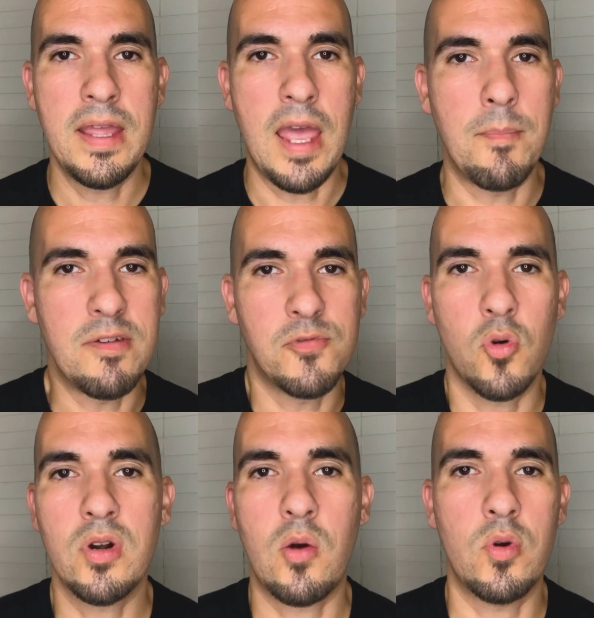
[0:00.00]
And
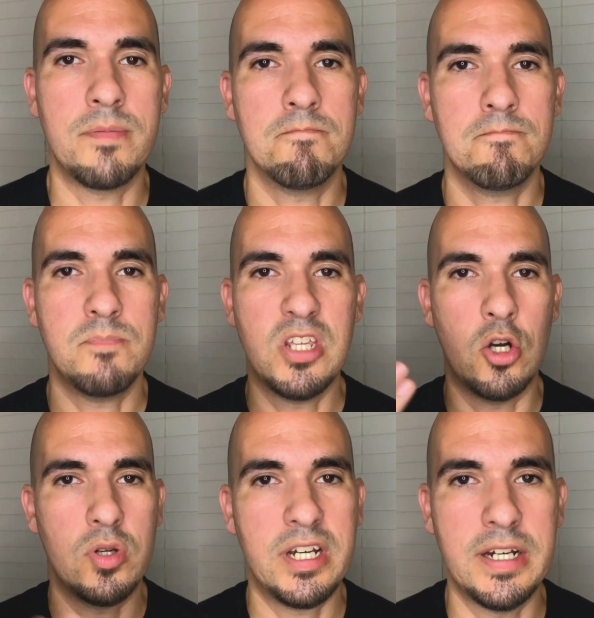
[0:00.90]
before I would,
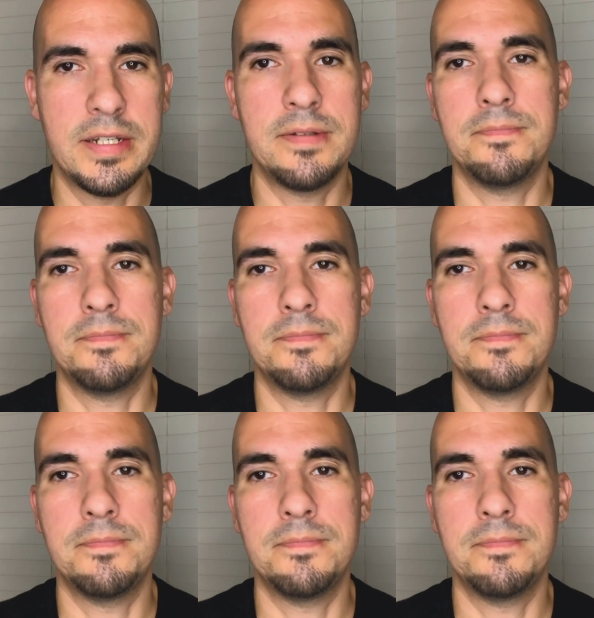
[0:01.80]
cut